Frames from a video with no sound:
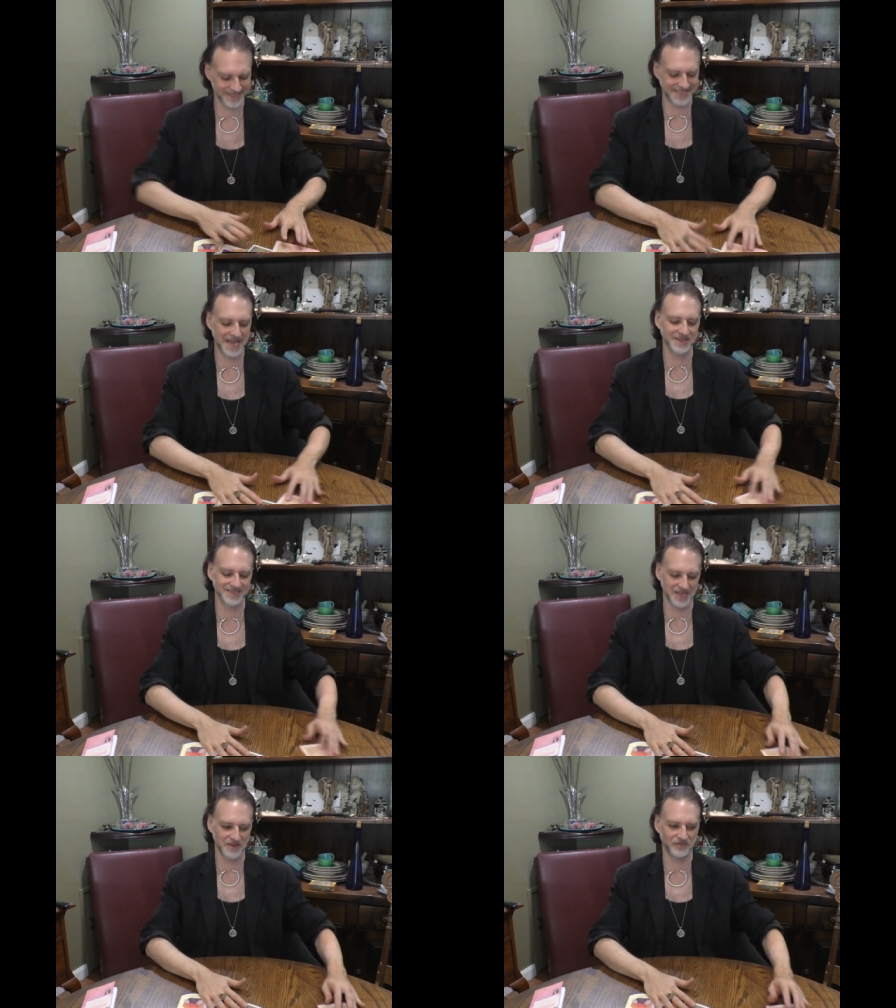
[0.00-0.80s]

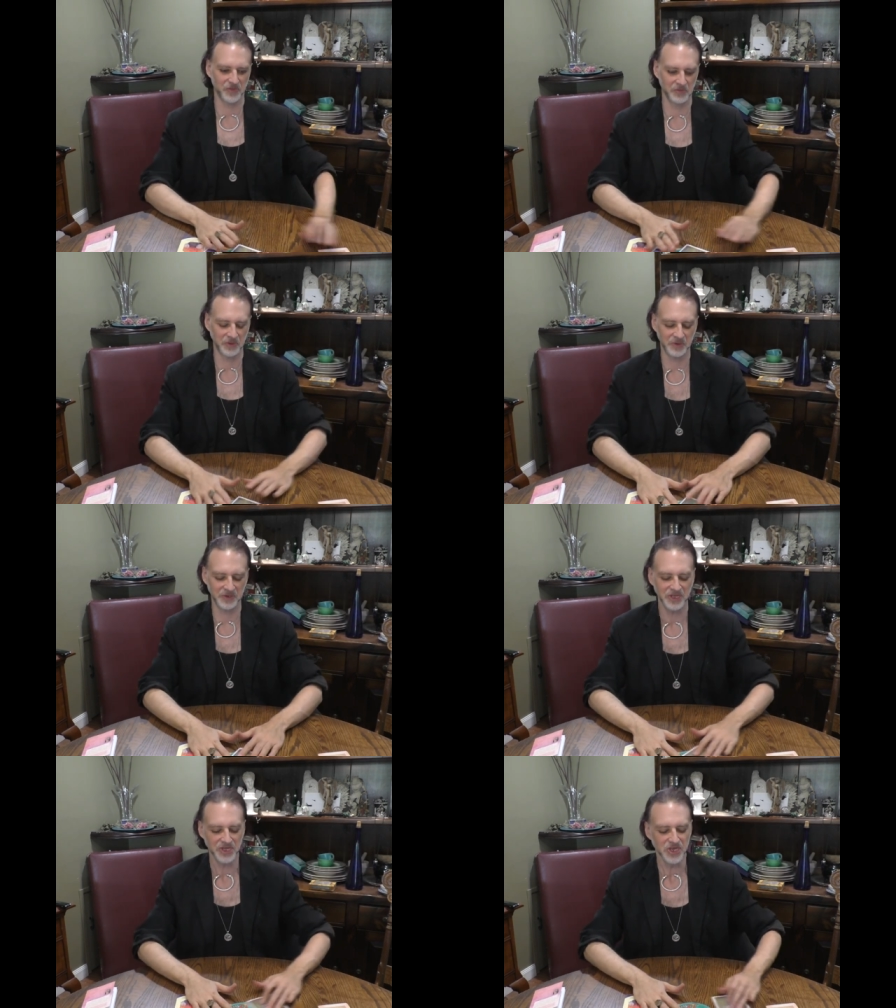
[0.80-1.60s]
Sounds like a full
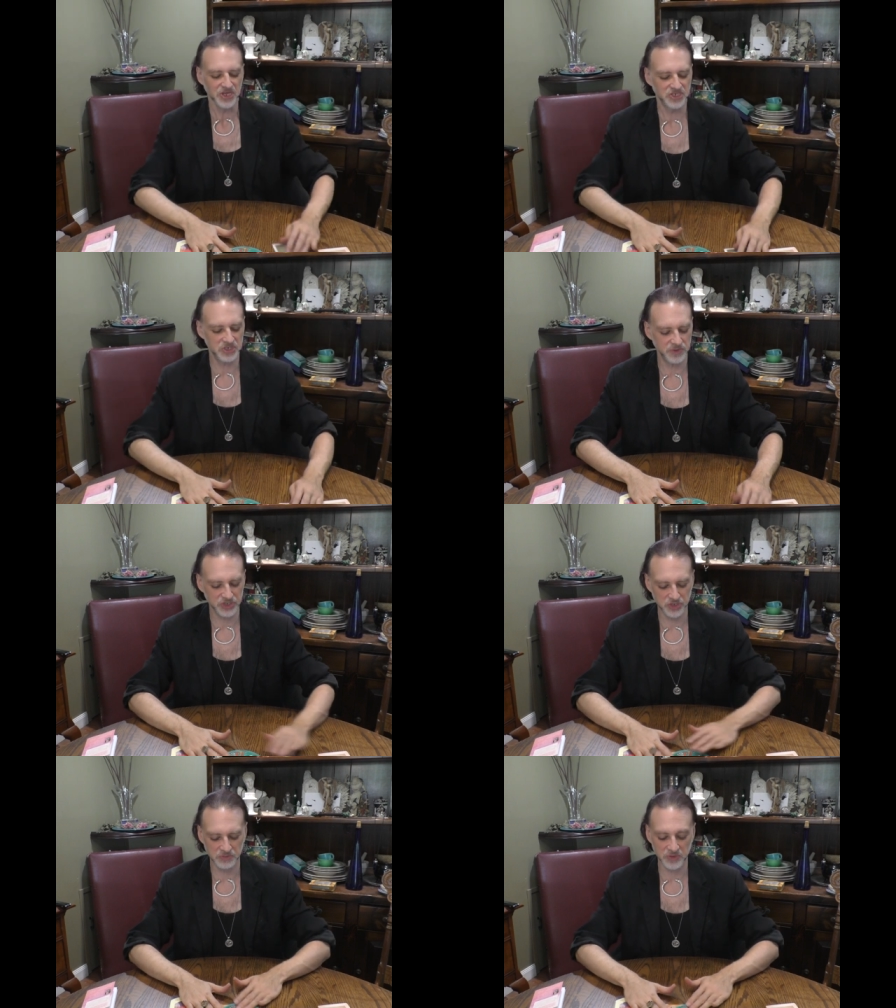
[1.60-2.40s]
moon to a
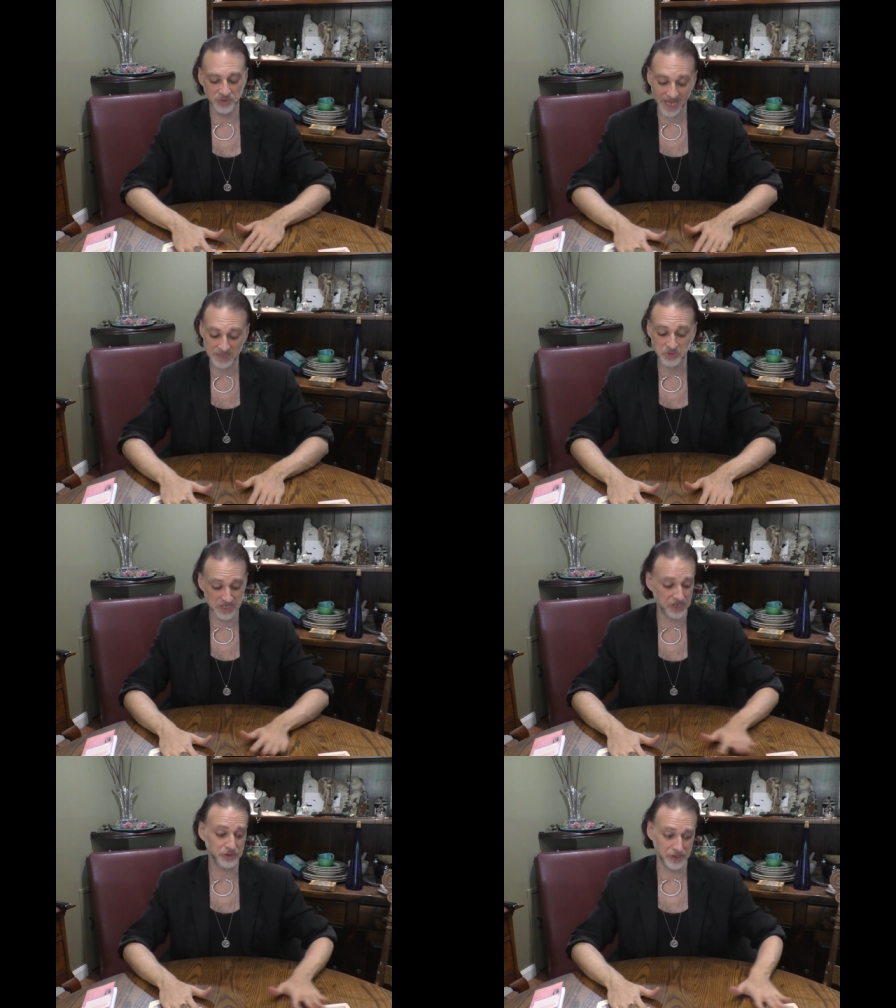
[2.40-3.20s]
new moon next,
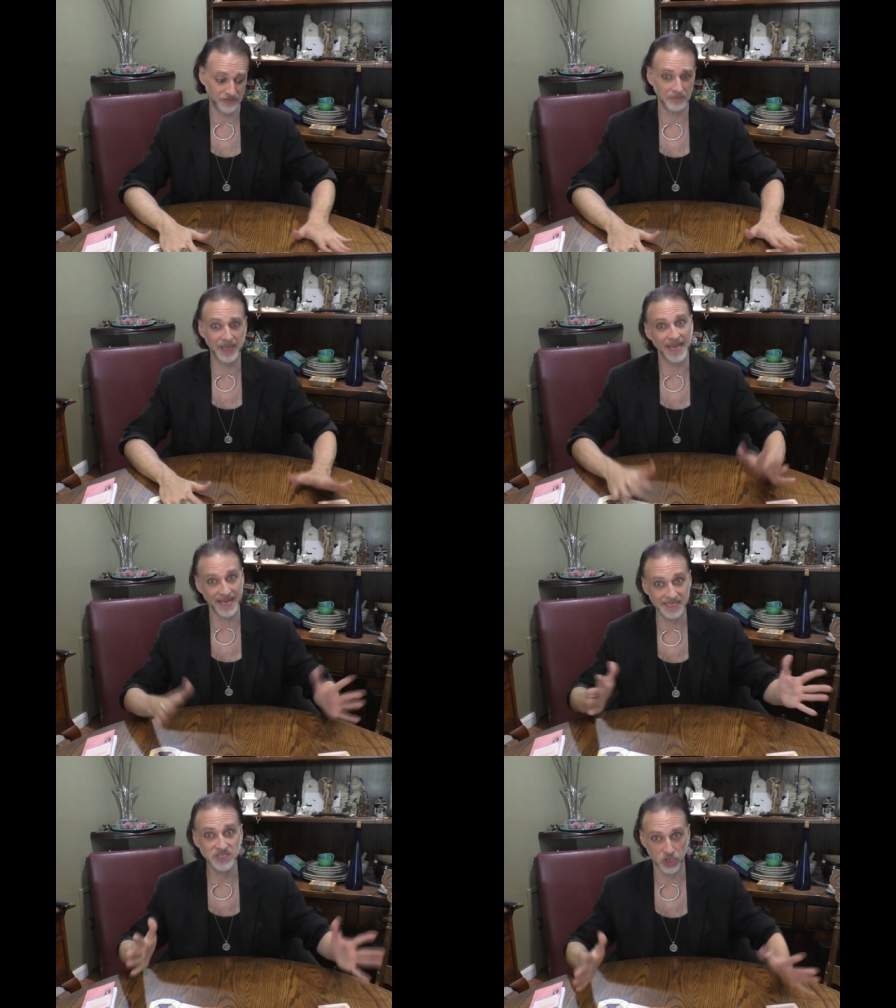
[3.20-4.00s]
particularly from
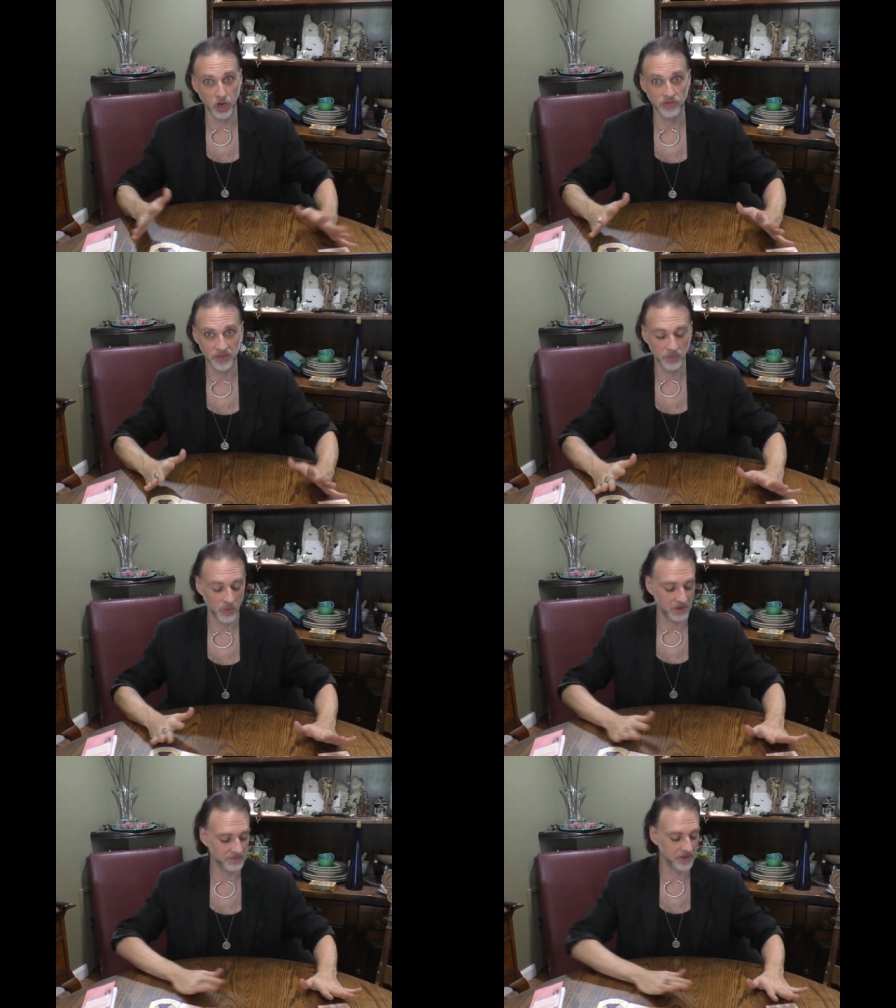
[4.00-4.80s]
Cancer, the
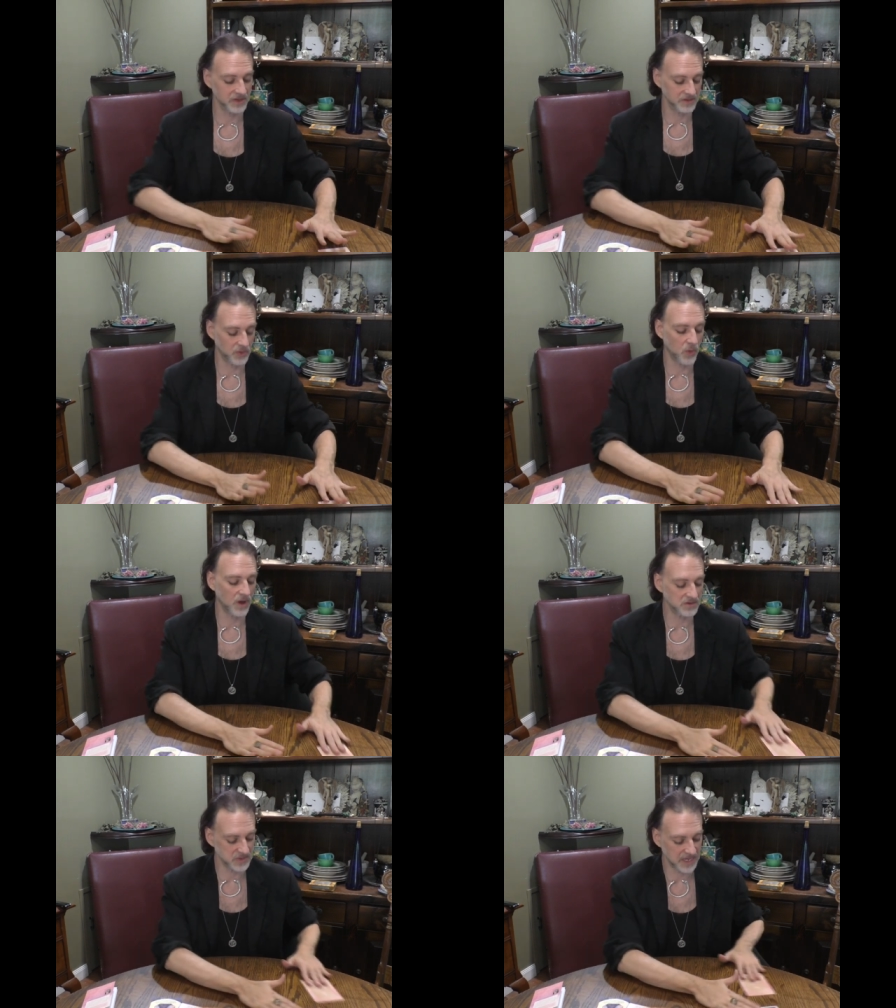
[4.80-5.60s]
one of the, the
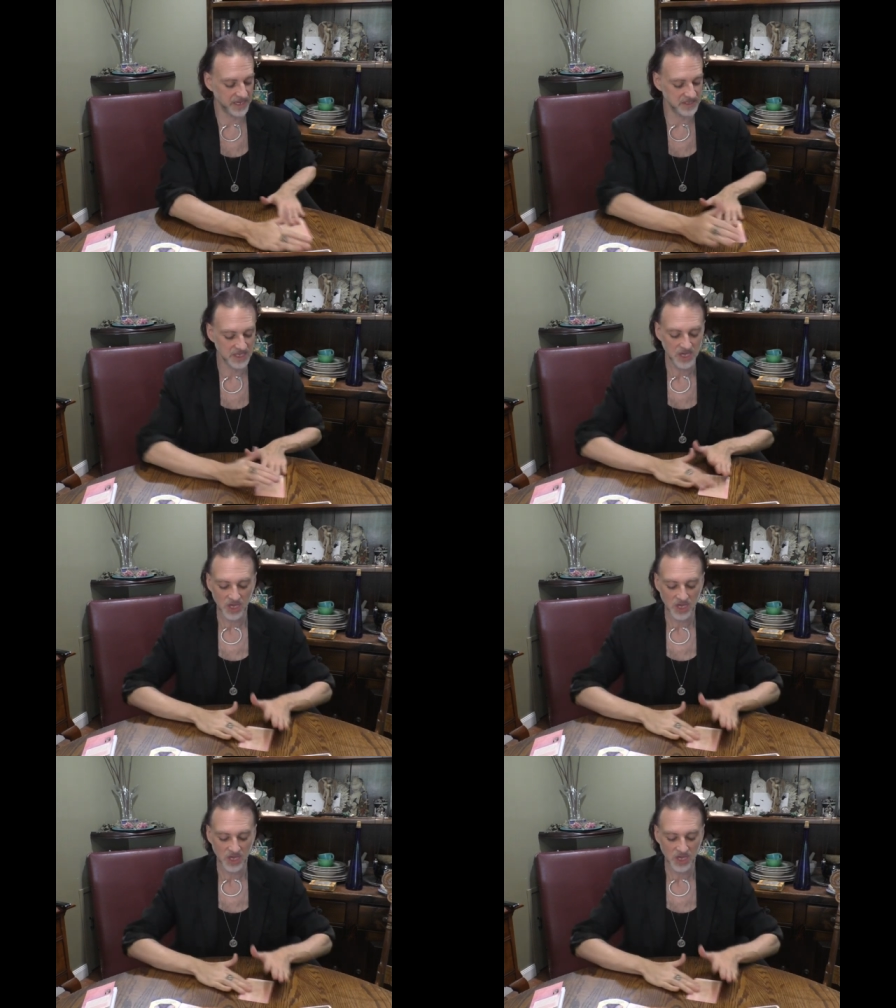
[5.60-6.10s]
water signs,